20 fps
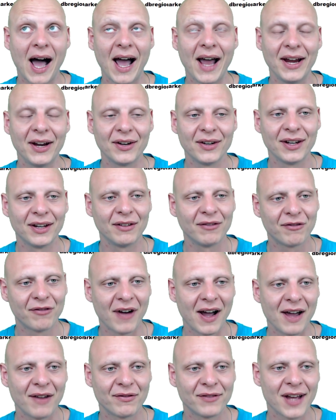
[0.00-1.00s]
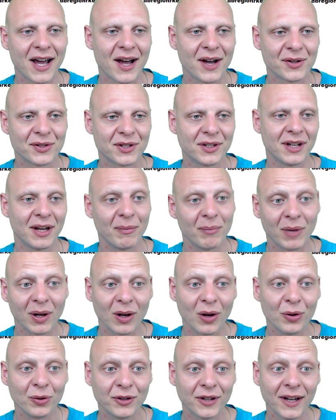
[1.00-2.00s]
higher than 5,000 and
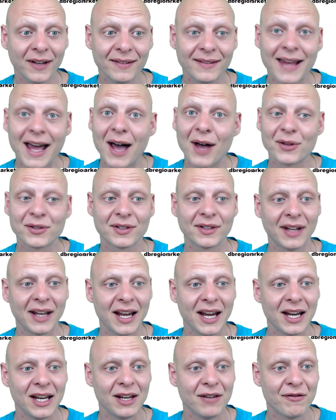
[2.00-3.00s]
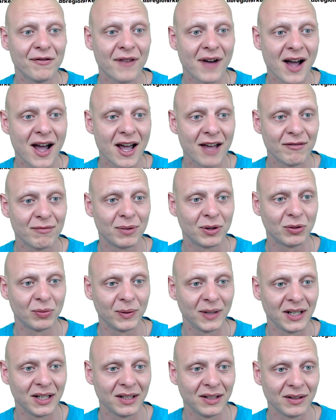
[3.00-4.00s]
below 10,000, 85,
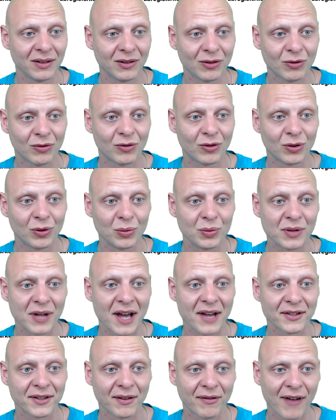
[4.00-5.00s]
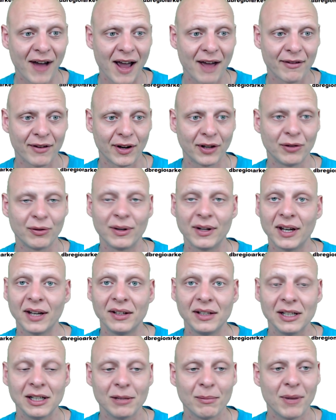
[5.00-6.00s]
between
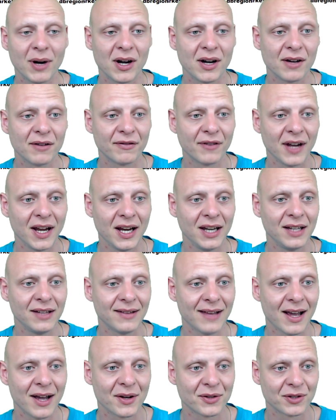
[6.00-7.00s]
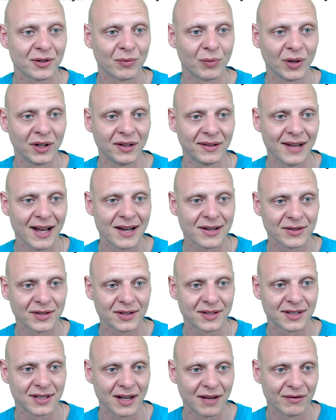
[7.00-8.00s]
2,500 and the above, 80,000,
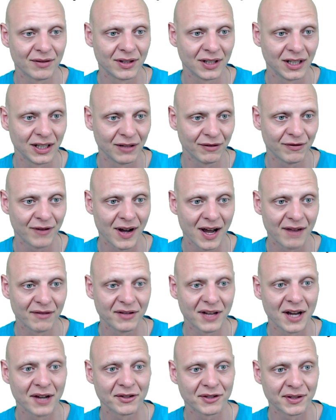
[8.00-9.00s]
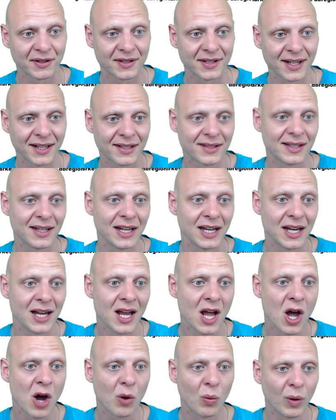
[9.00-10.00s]
1,070,
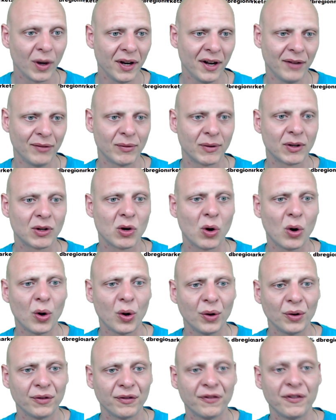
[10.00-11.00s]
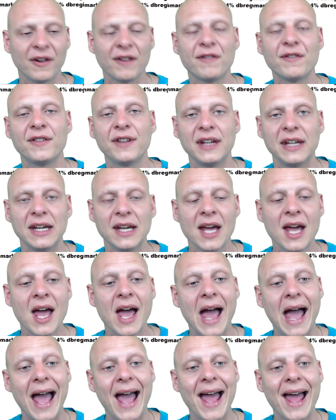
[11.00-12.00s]
5,060, 100 gold, 50,
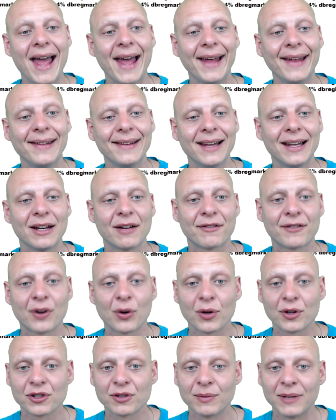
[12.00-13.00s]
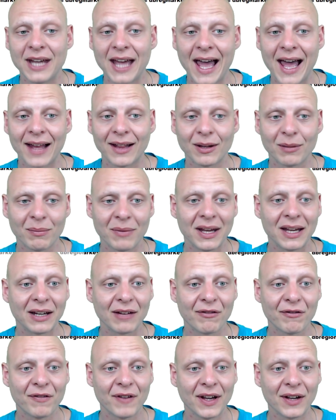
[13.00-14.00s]
and then of course we had to
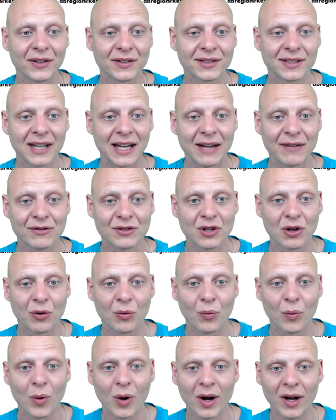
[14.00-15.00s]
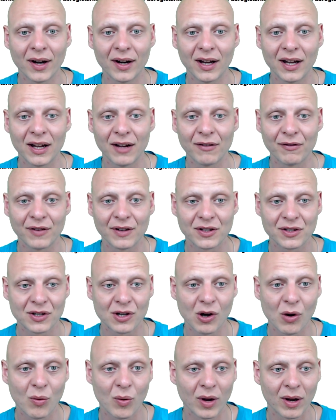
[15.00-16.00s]
make a fail safe. So what if
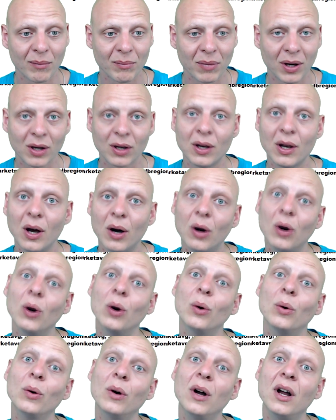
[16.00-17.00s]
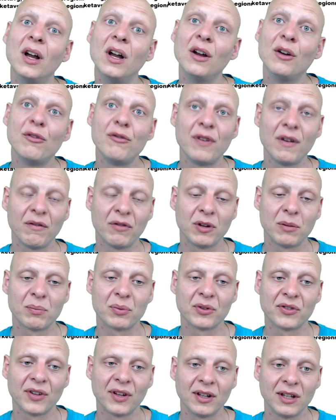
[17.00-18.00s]
it's going below
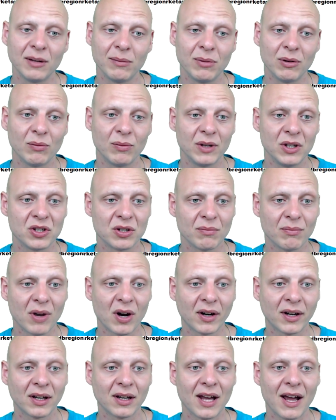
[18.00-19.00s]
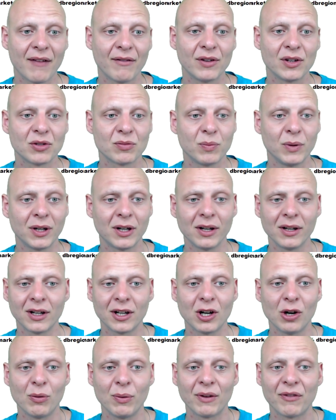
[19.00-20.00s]
50% DB region market average? We're
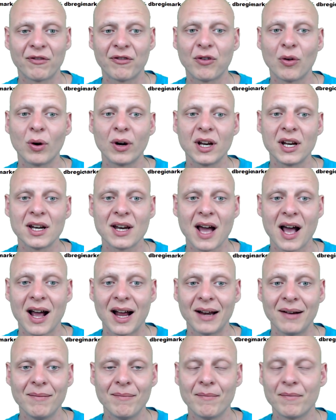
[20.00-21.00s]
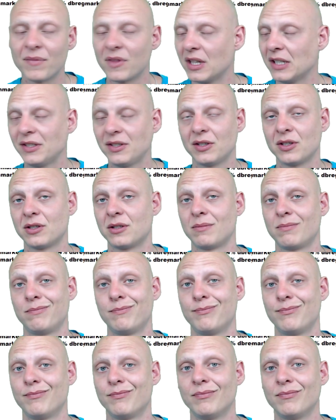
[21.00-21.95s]
gonna go with 49. That's just